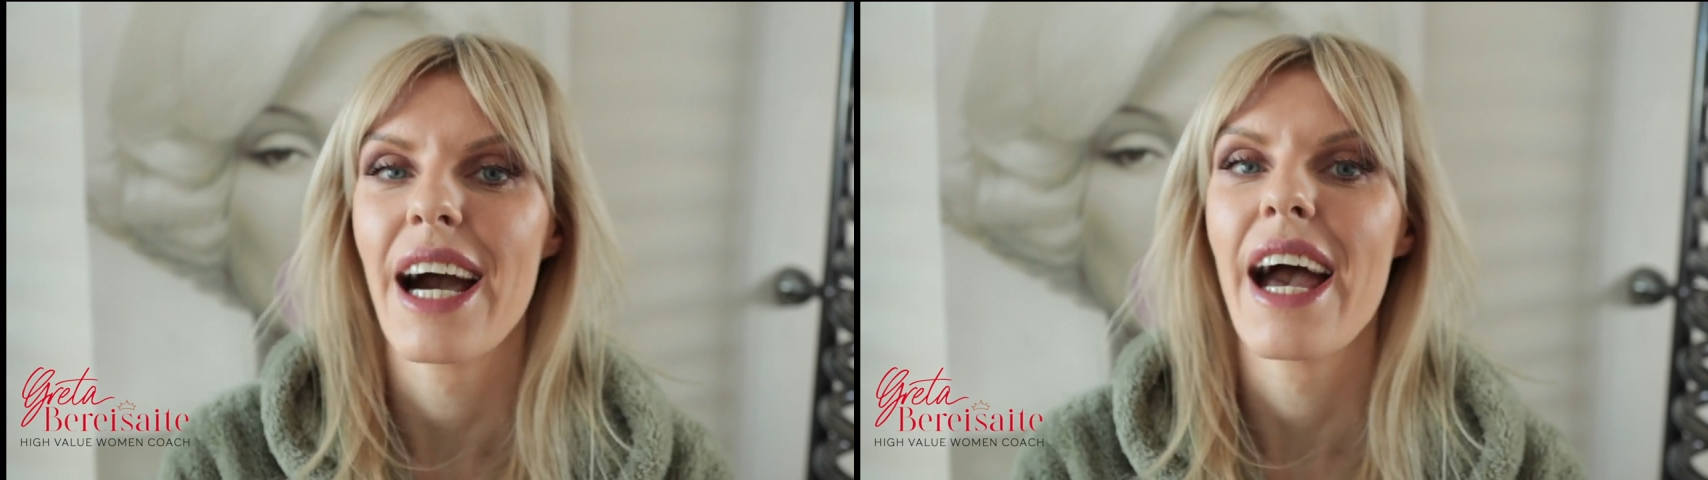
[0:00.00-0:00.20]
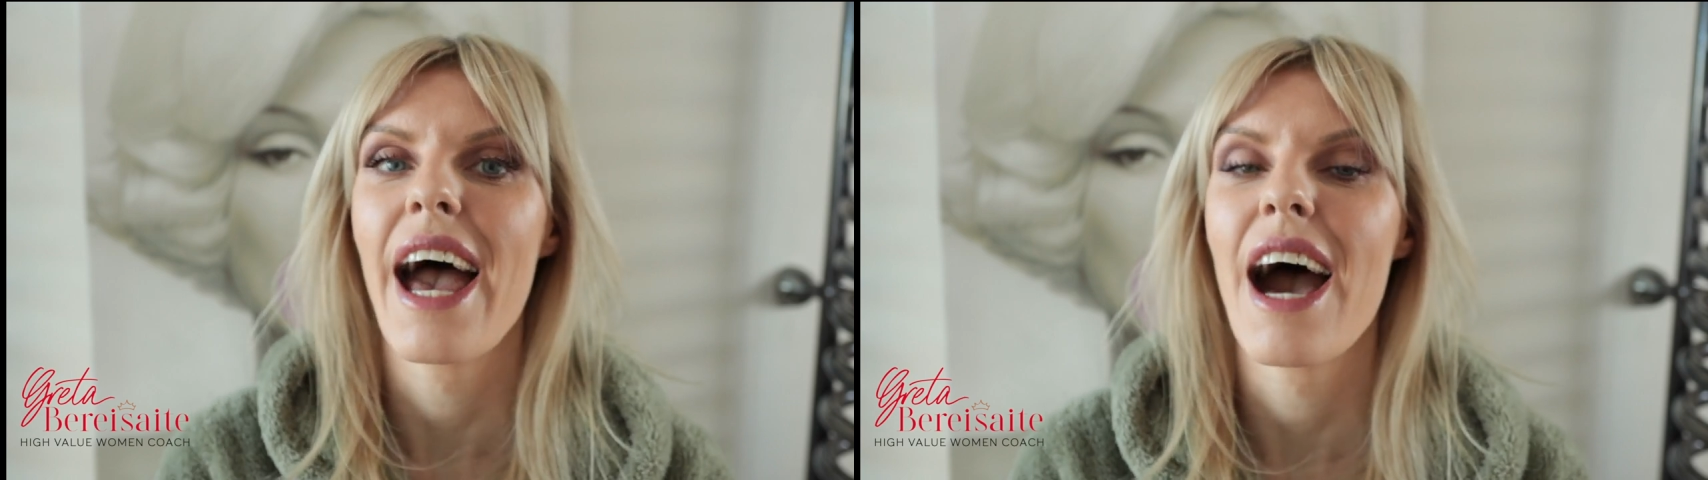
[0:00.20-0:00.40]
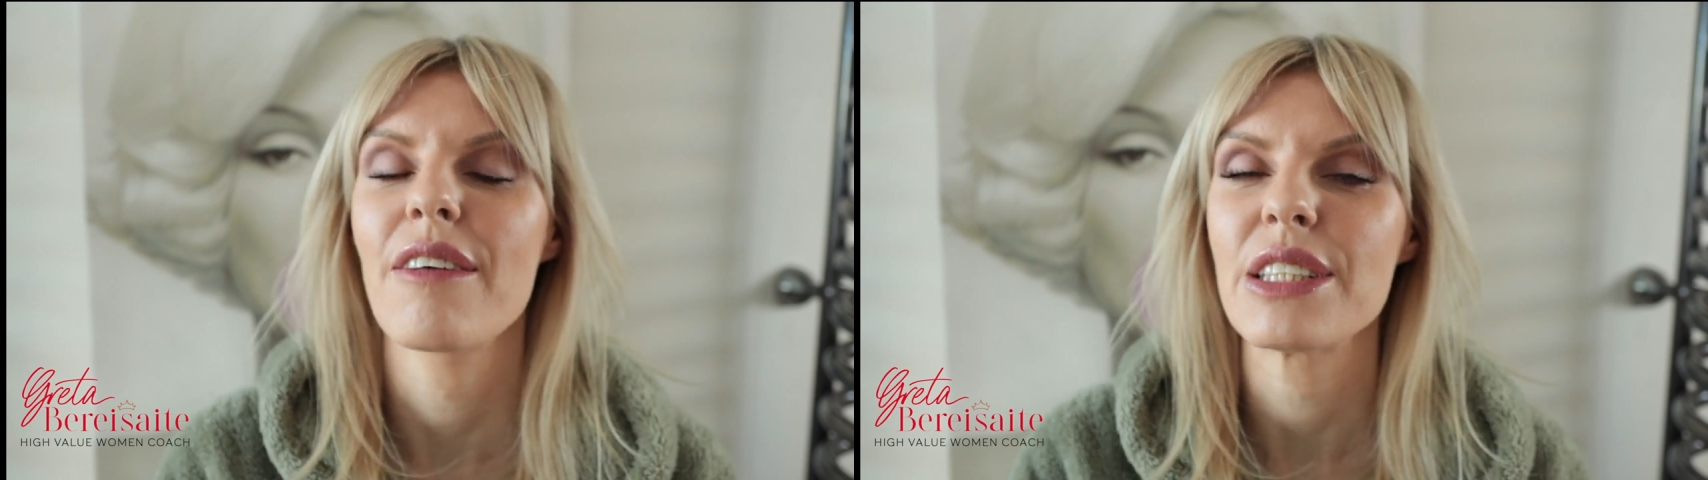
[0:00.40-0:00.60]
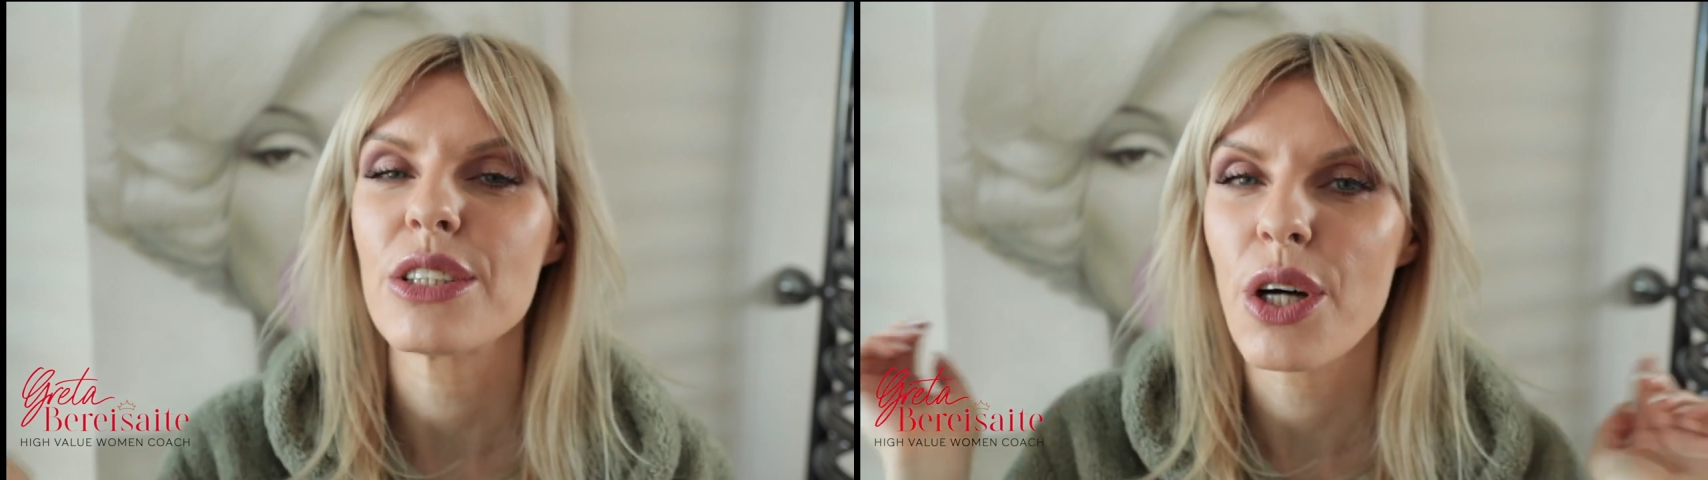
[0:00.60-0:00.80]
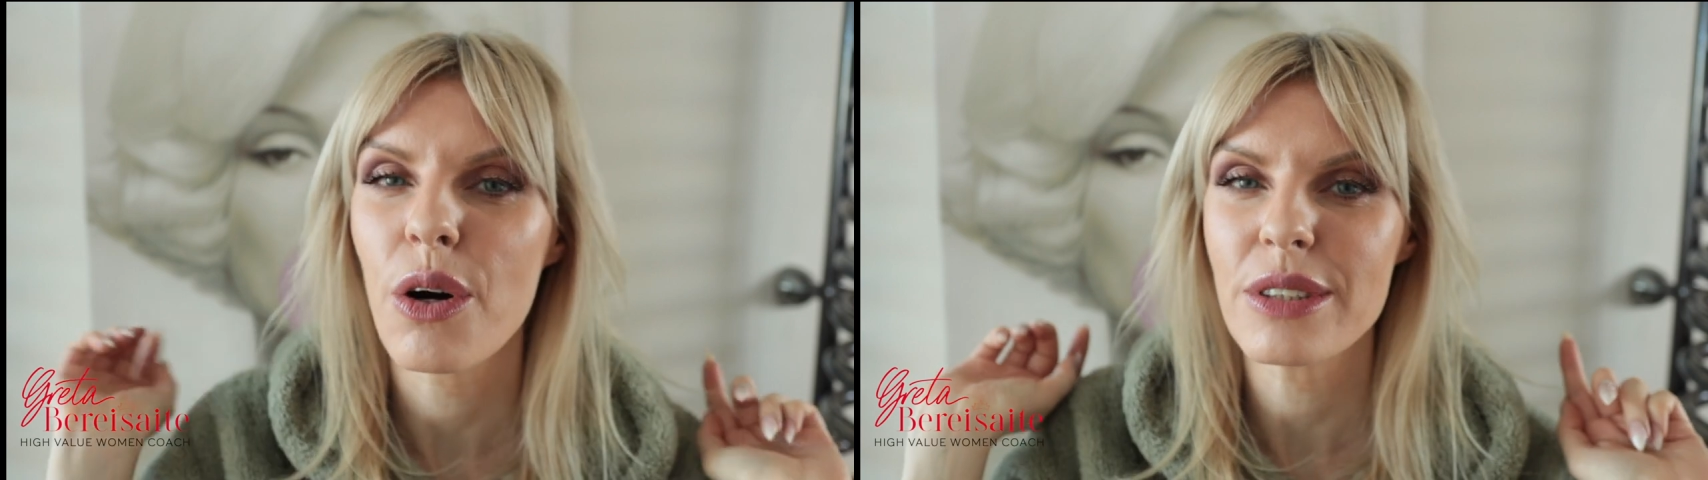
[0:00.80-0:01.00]
I have it
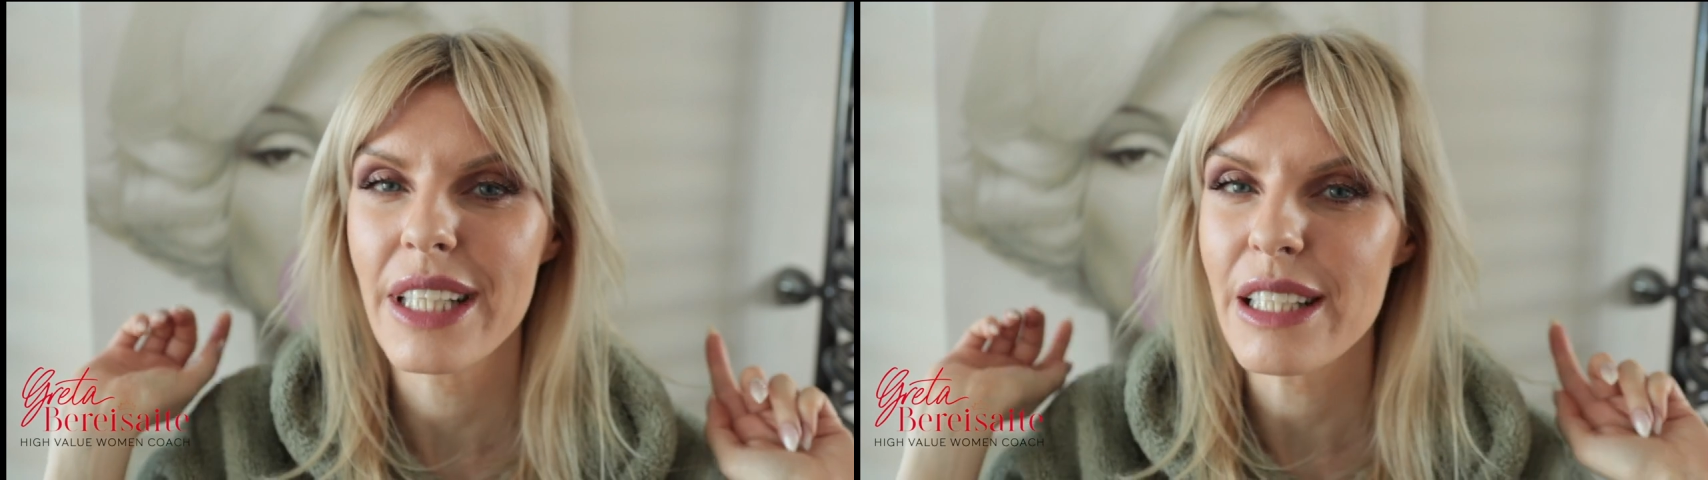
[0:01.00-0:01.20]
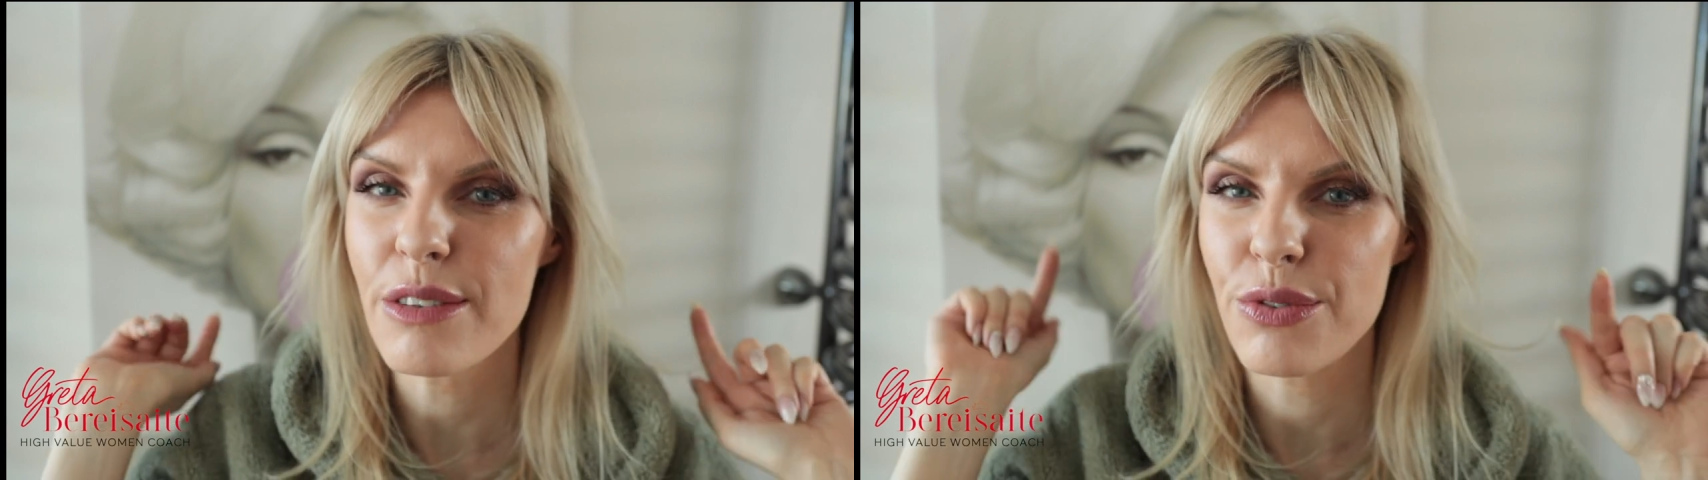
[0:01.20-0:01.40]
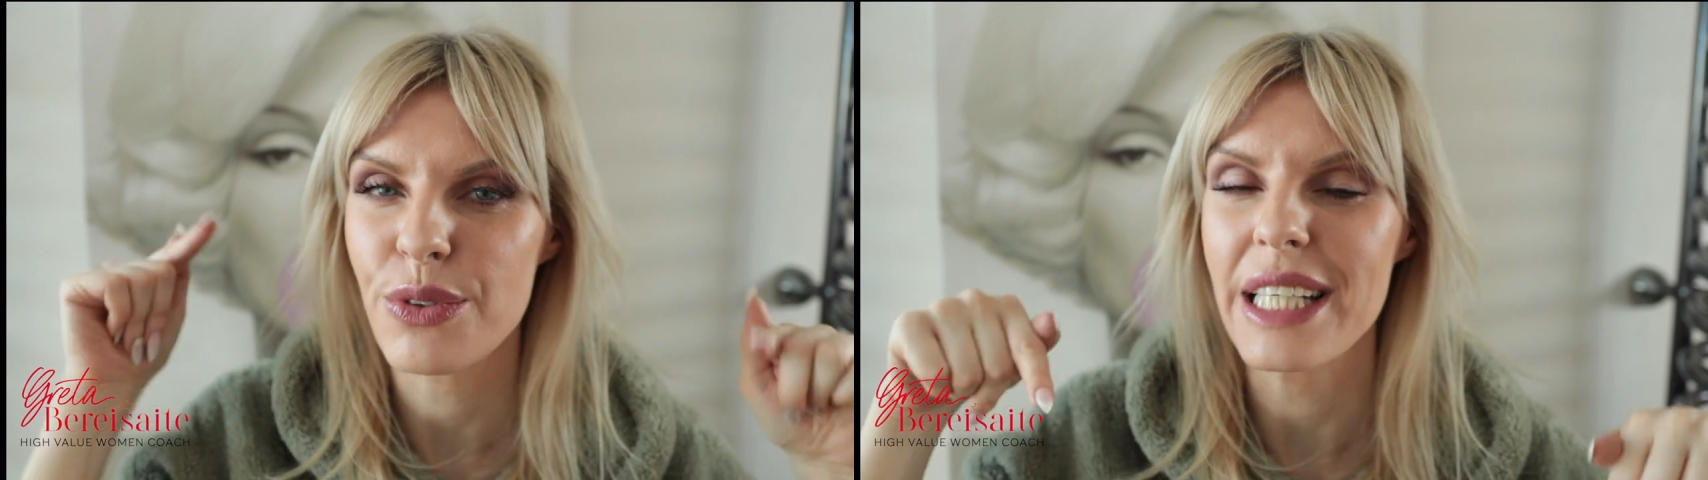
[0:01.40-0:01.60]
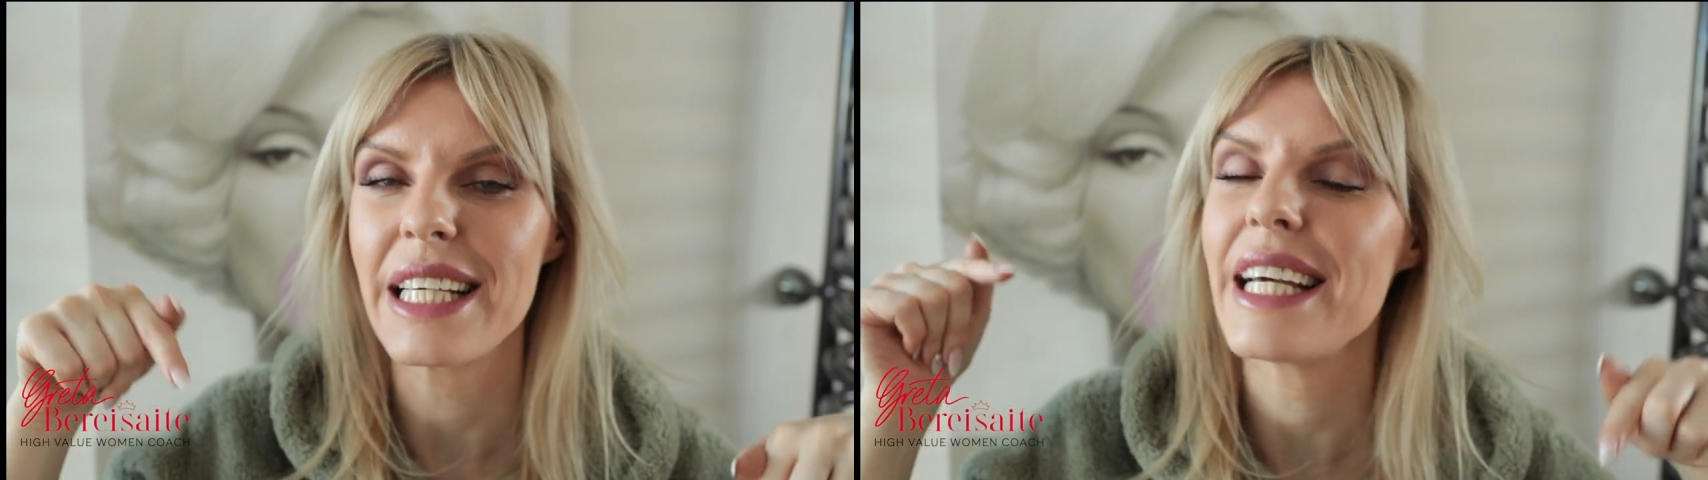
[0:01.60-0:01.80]
totally free